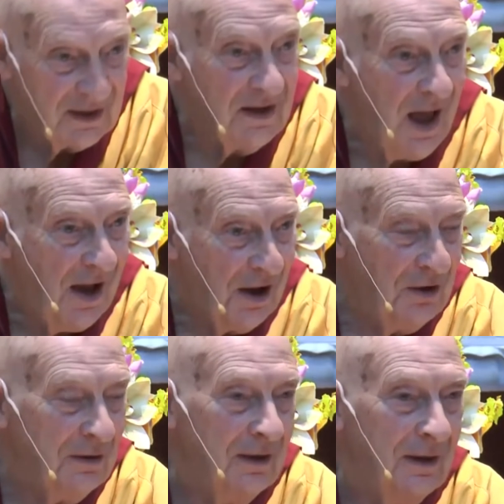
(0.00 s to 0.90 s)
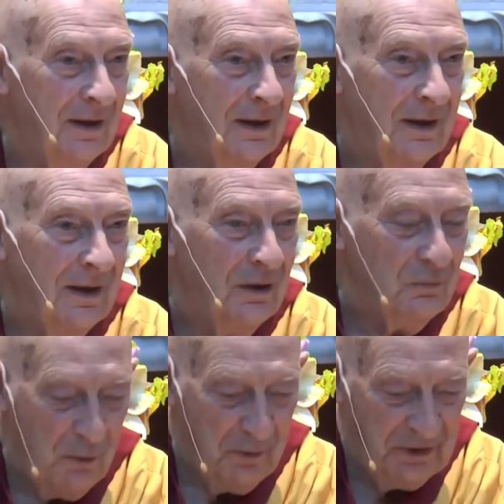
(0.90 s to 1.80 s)
Now,
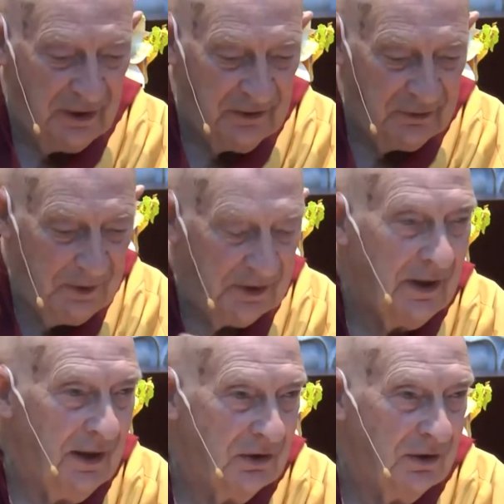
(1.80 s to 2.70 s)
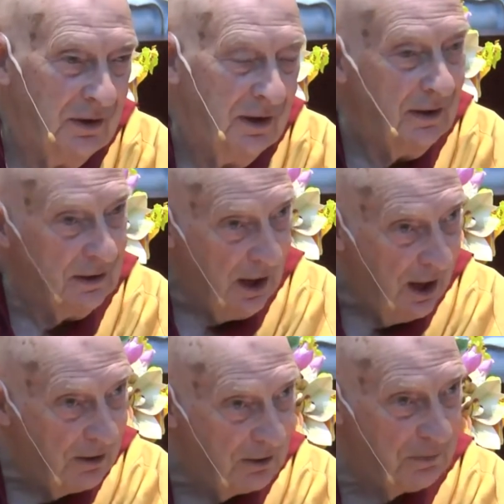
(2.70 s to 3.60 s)
when we've done this meditation,
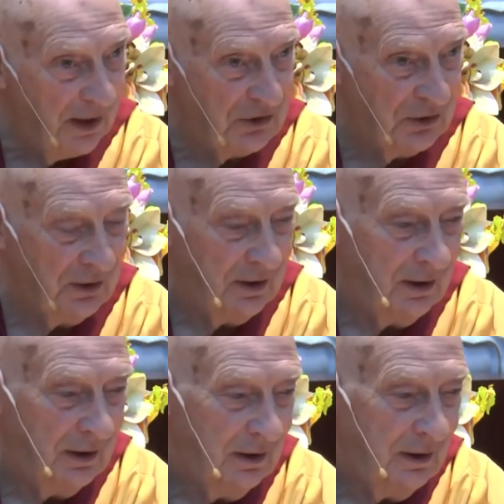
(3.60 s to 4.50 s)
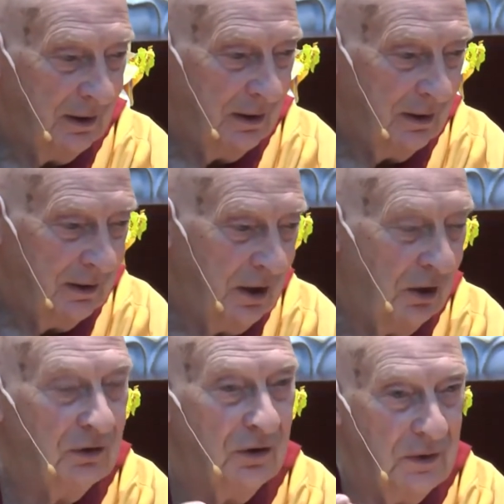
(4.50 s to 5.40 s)
now imagine
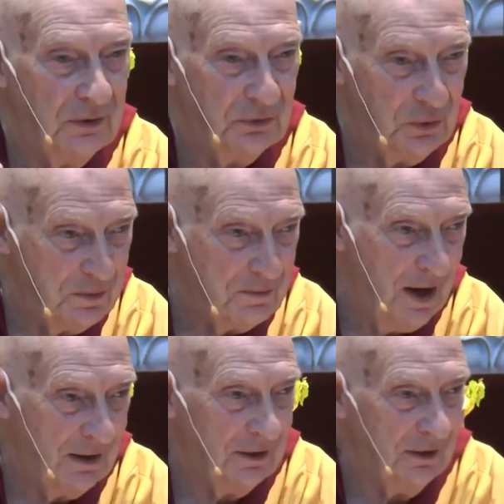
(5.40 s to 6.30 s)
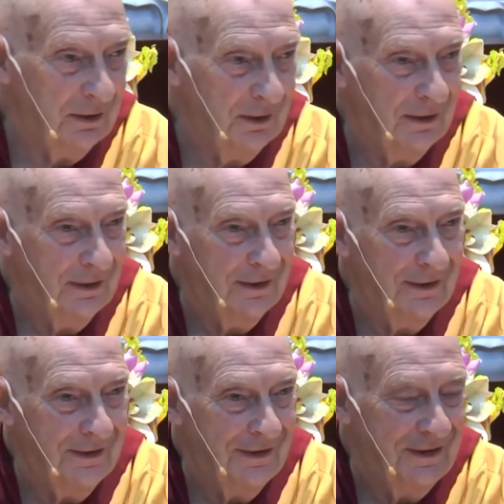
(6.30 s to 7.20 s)
going to the supermarket.
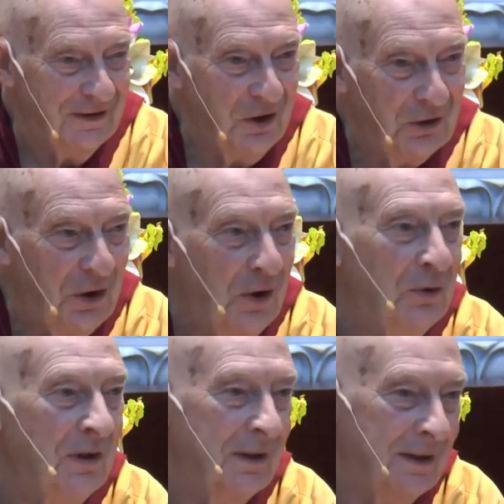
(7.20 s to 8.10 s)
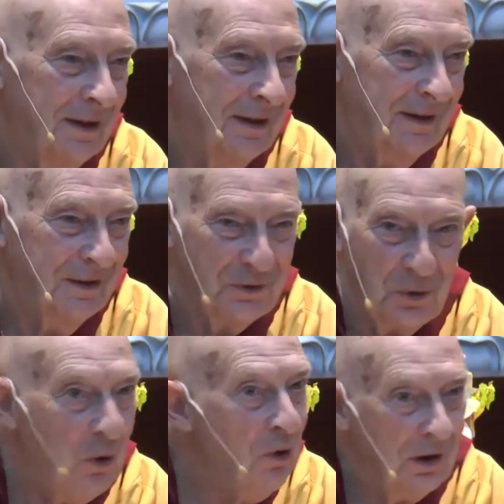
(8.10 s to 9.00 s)
Not only do
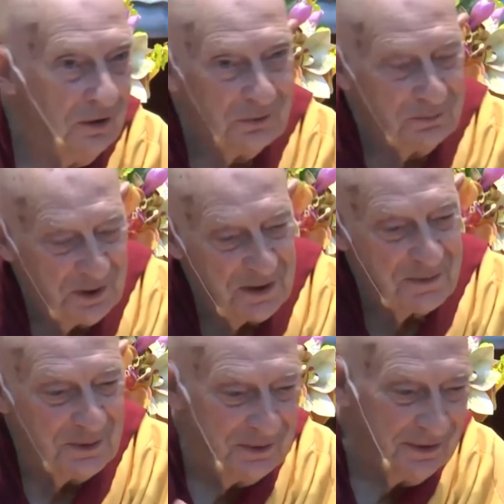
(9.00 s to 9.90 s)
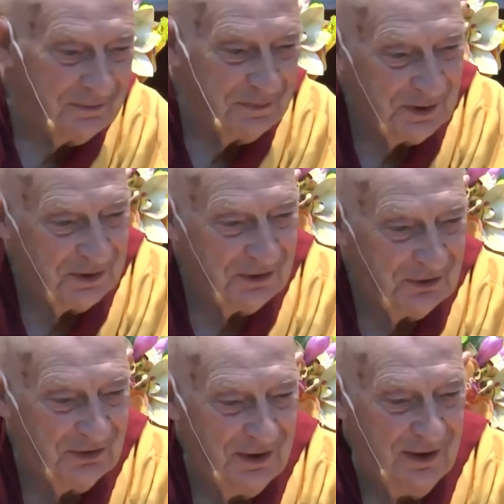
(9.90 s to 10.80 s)
all those people appear
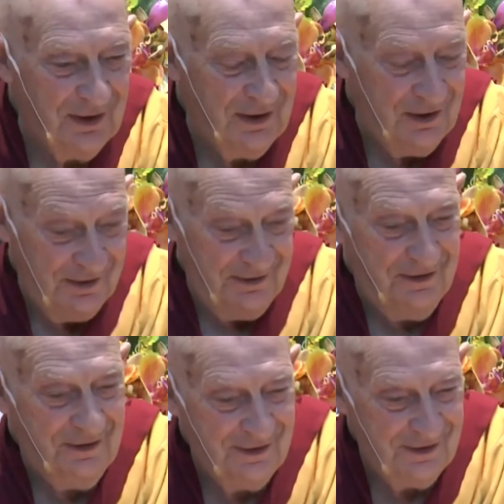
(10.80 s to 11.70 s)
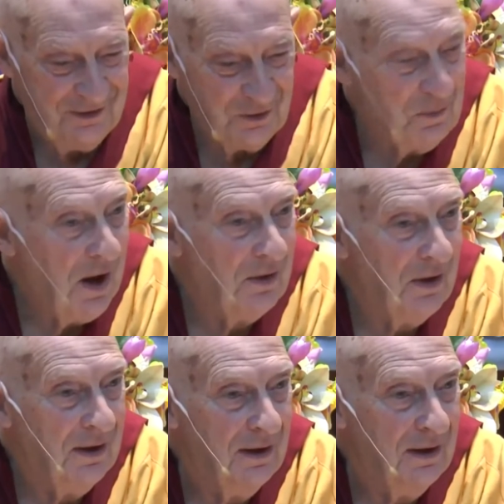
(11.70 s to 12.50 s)
as your mother,